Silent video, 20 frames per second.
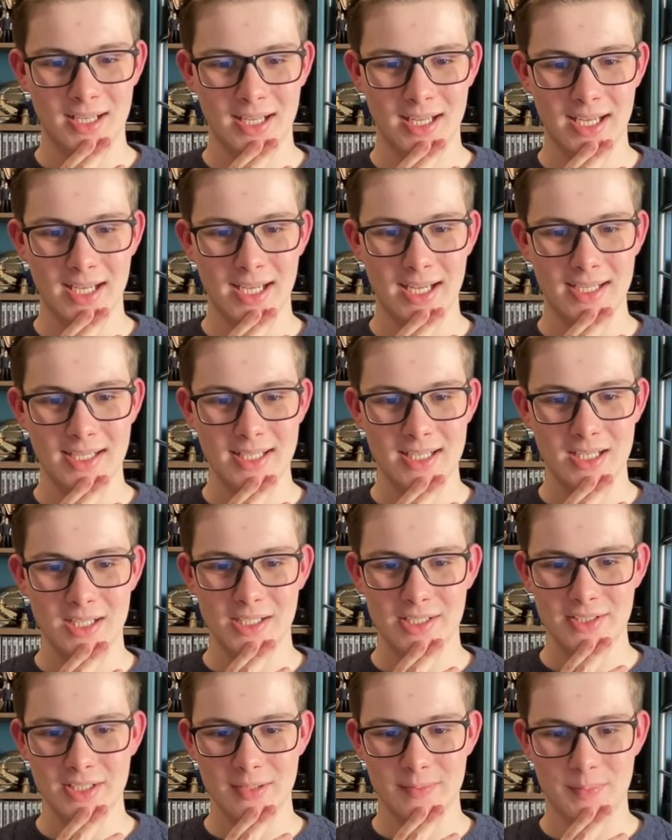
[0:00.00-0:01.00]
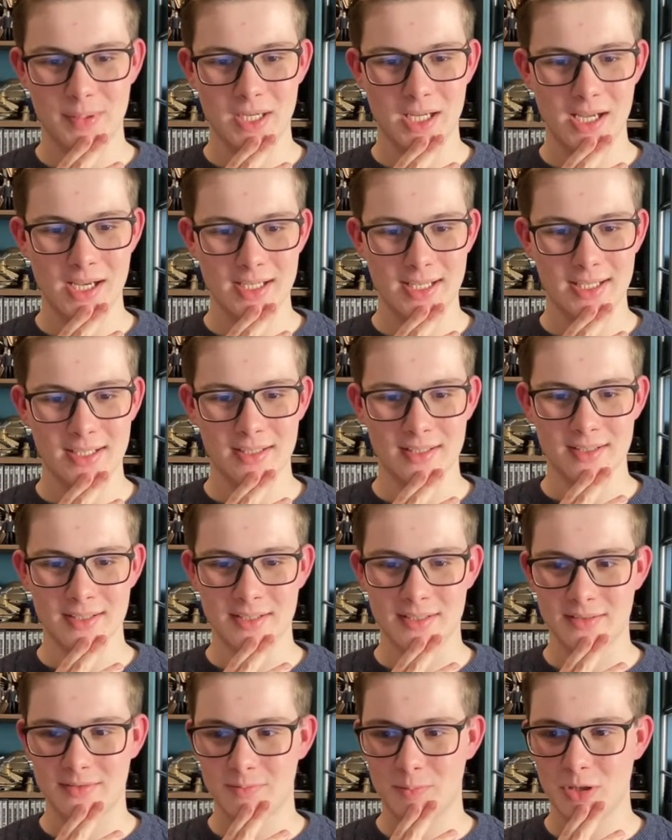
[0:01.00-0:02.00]
any other
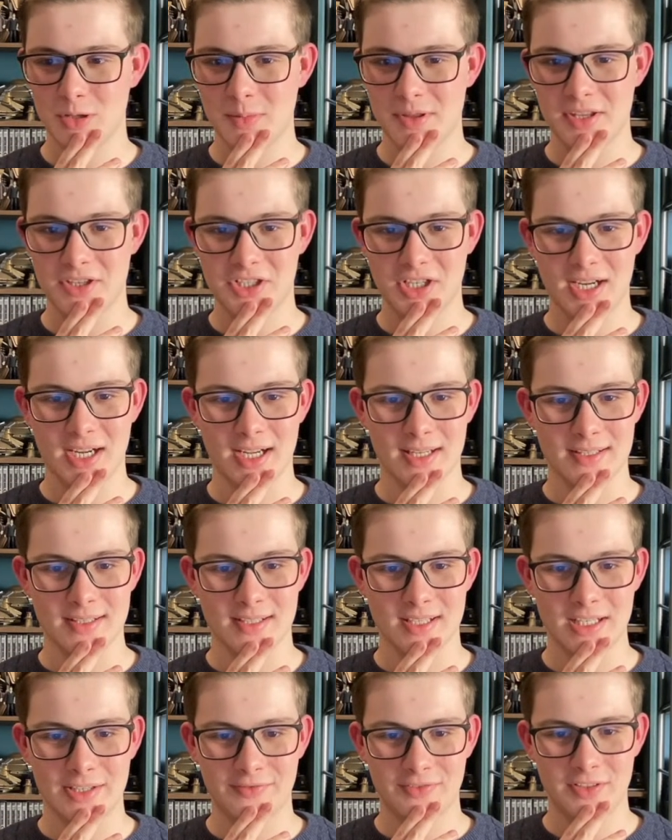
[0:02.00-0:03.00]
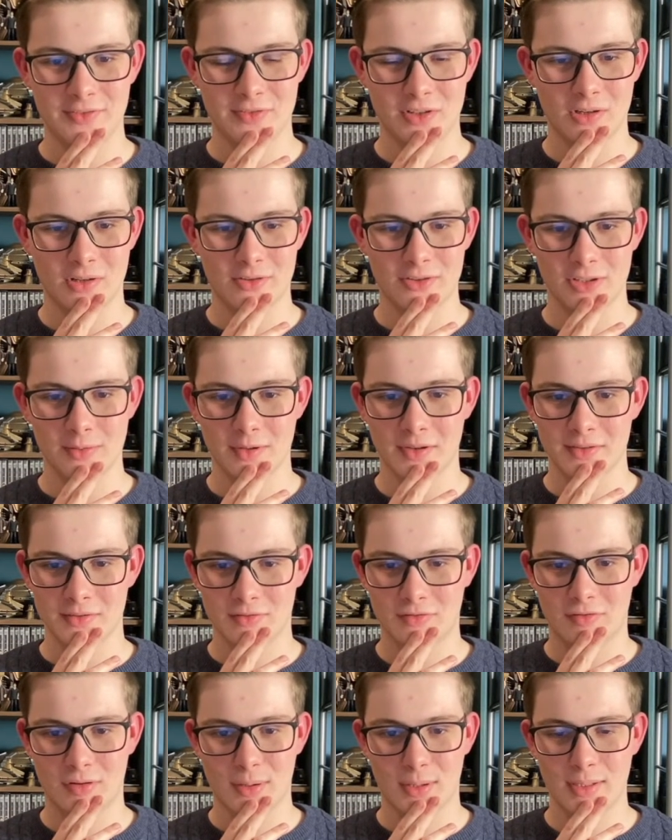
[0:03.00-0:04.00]
bargains? Put them in the chat if you've got them. I'll
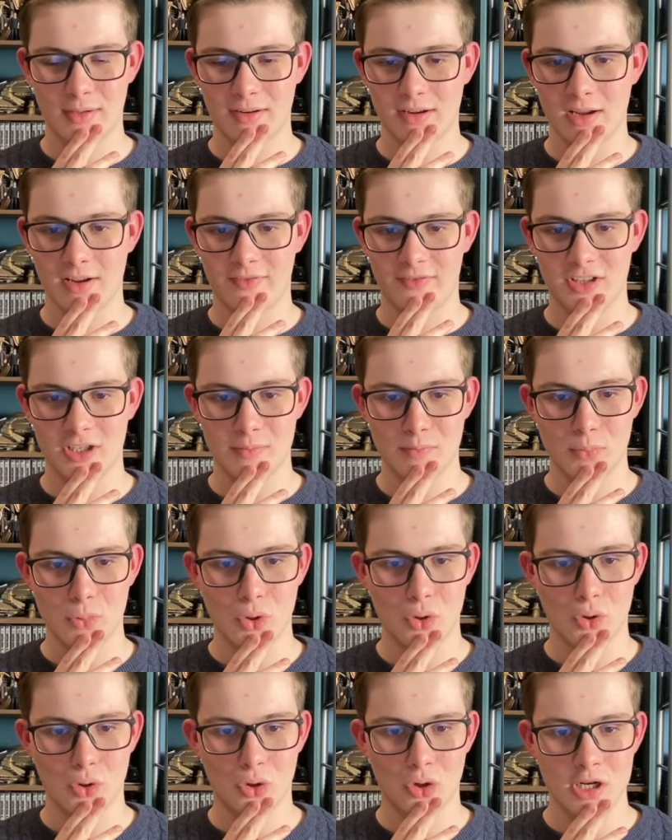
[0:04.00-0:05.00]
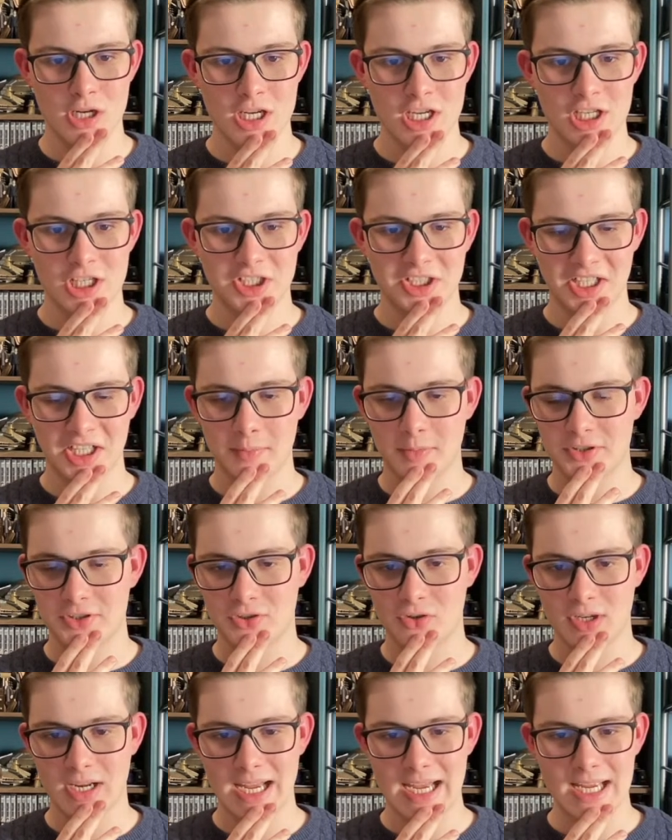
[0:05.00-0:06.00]
quickly read out a few more. Shadow
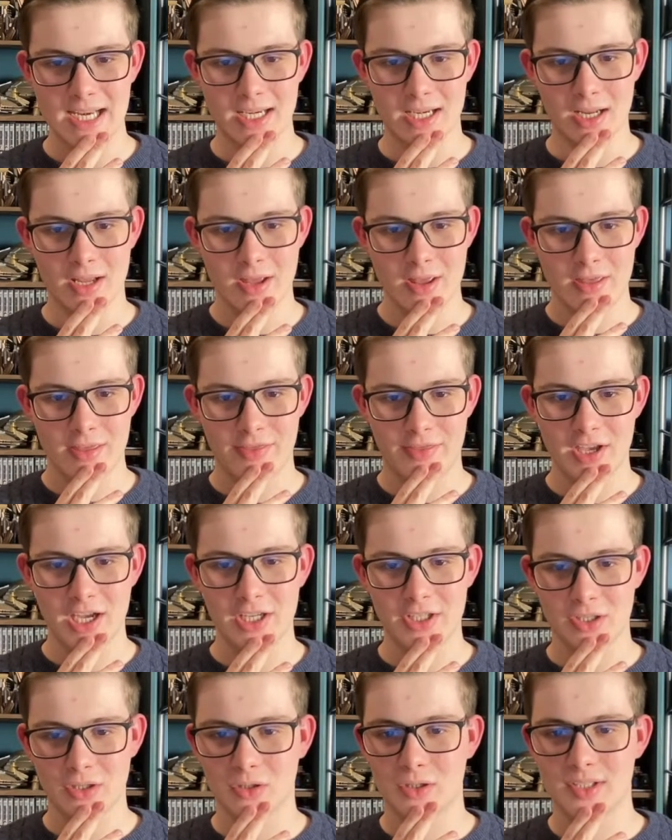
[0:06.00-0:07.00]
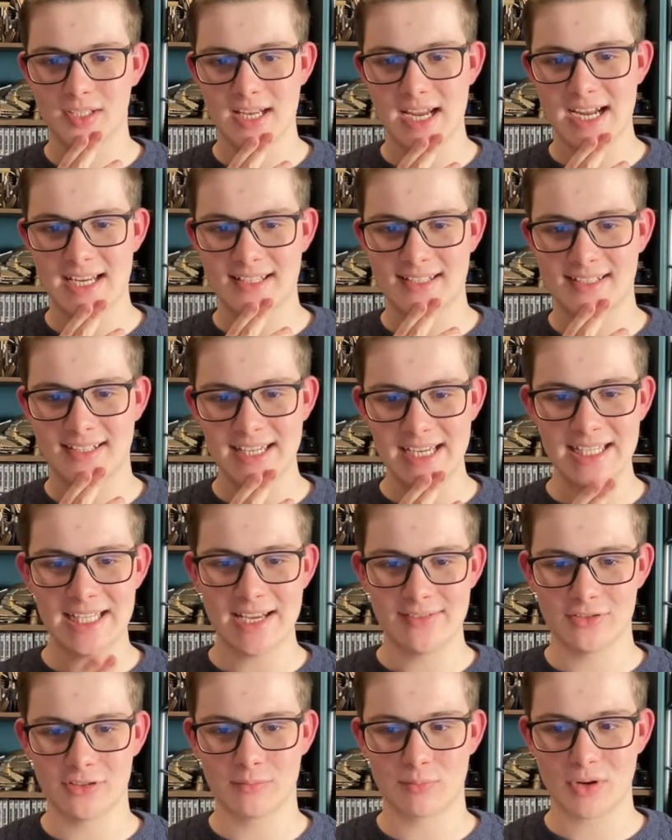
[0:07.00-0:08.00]
Monster again. Third Doctor and Sea
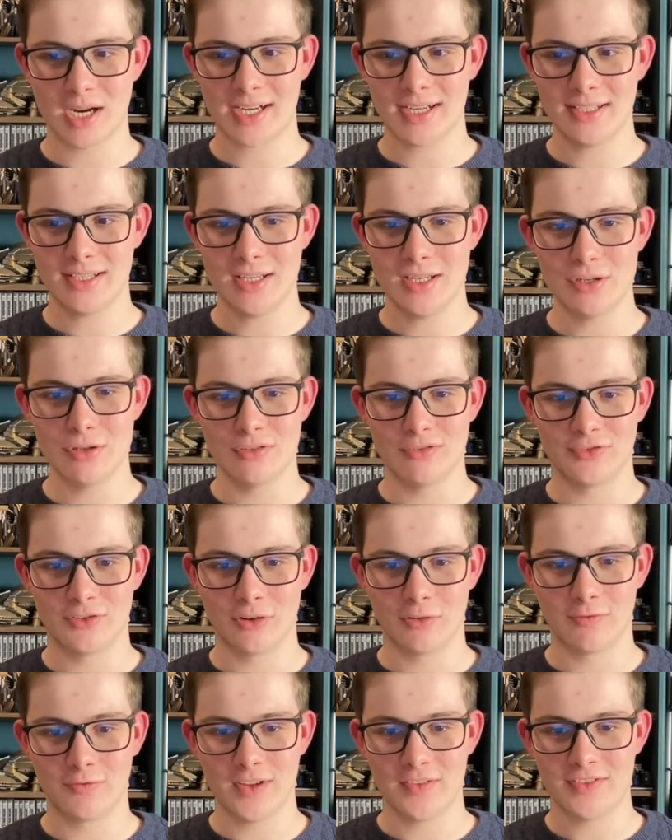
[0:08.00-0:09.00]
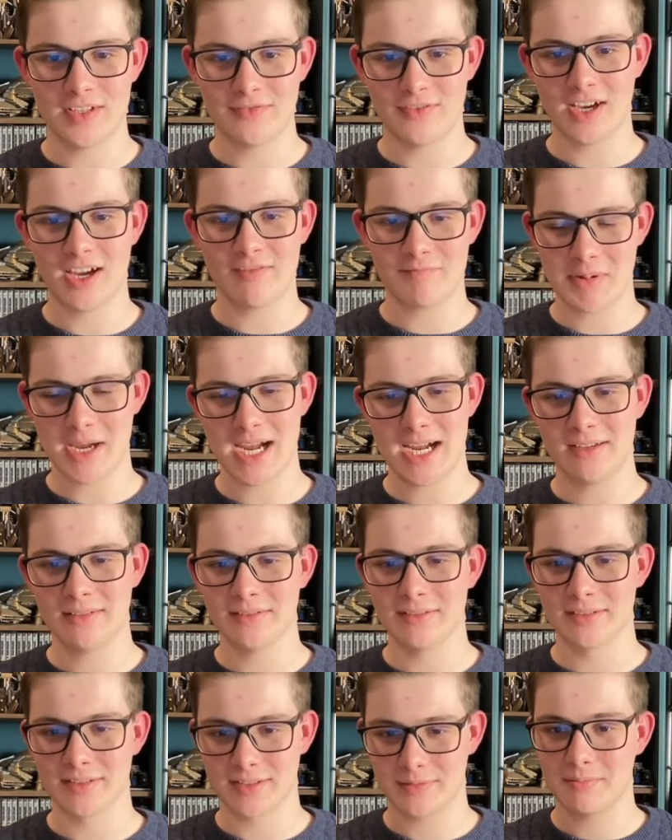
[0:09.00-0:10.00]
Devil, brand new for
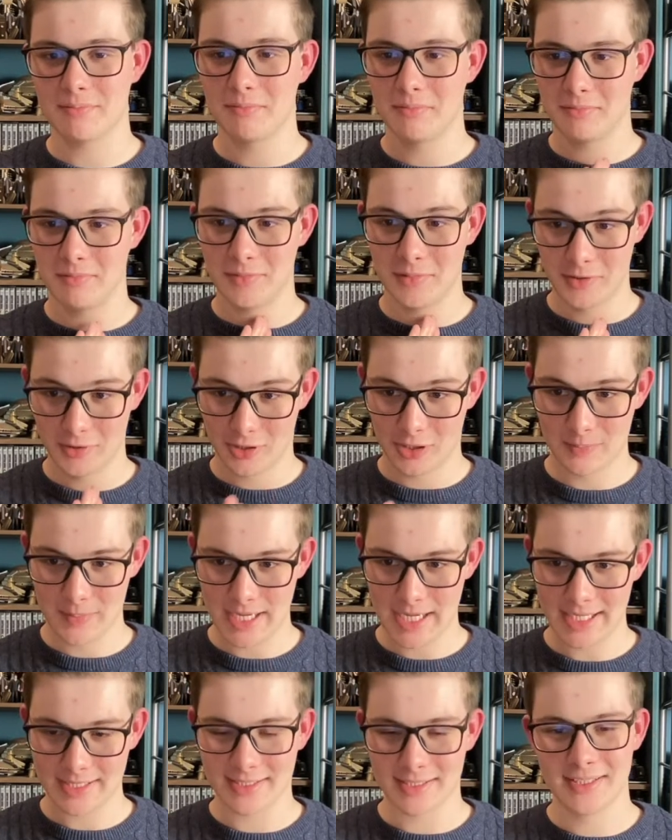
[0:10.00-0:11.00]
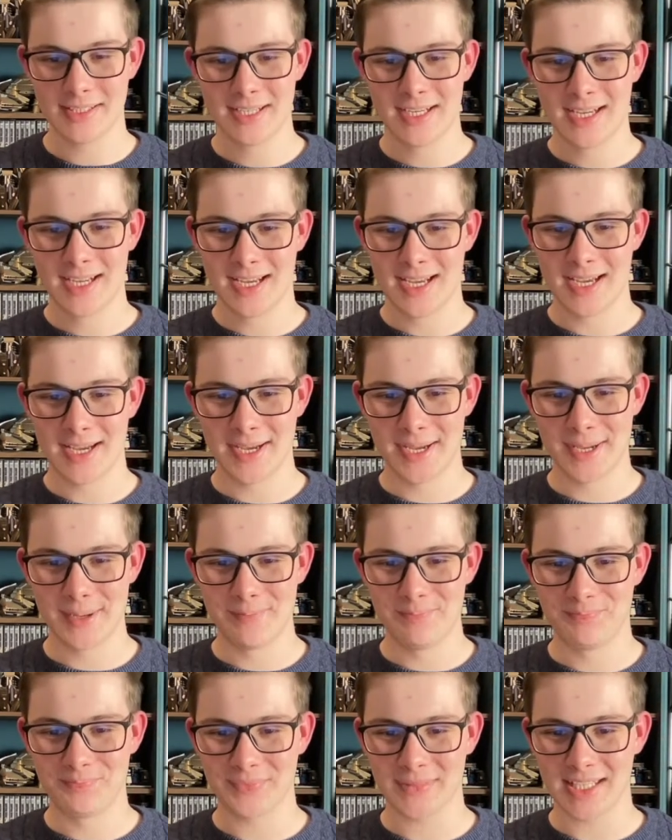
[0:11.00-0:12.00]
£55. Not bad.
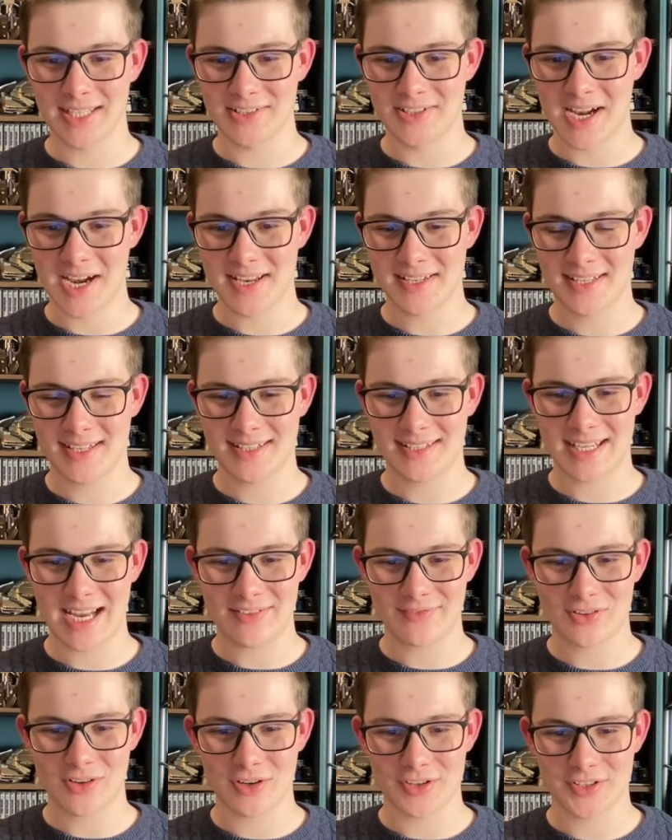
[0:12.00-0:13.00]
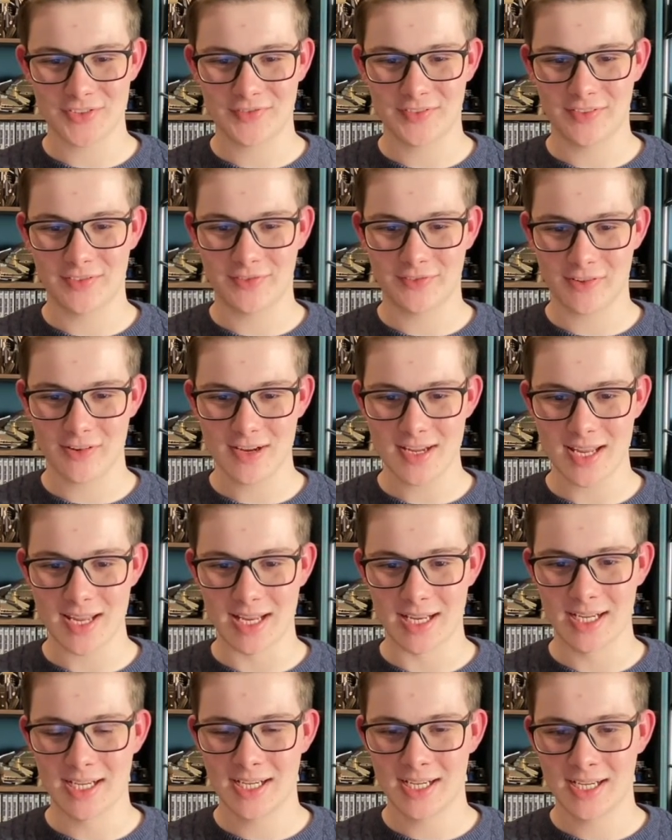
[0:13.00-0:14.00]
Um, Genesis Davros for
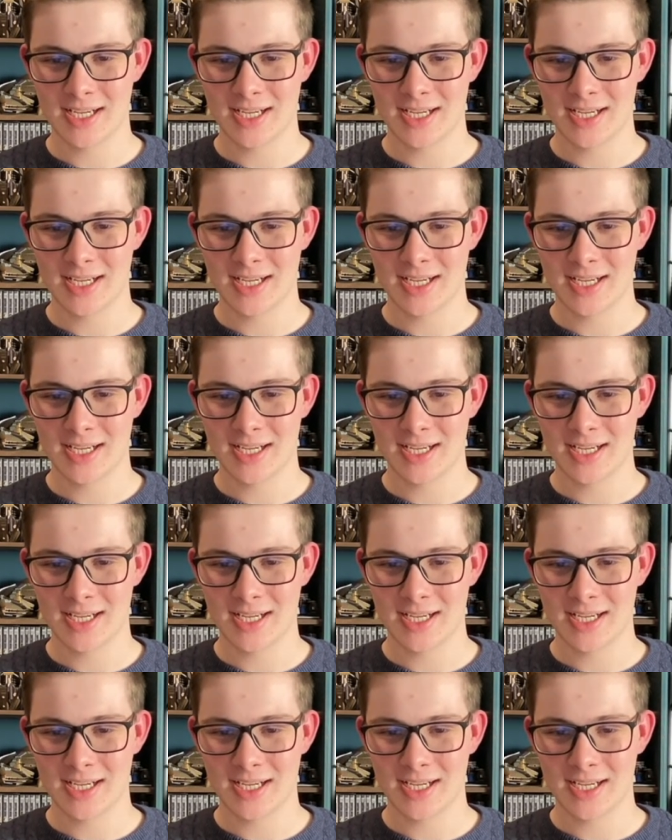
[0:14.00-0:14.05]
free.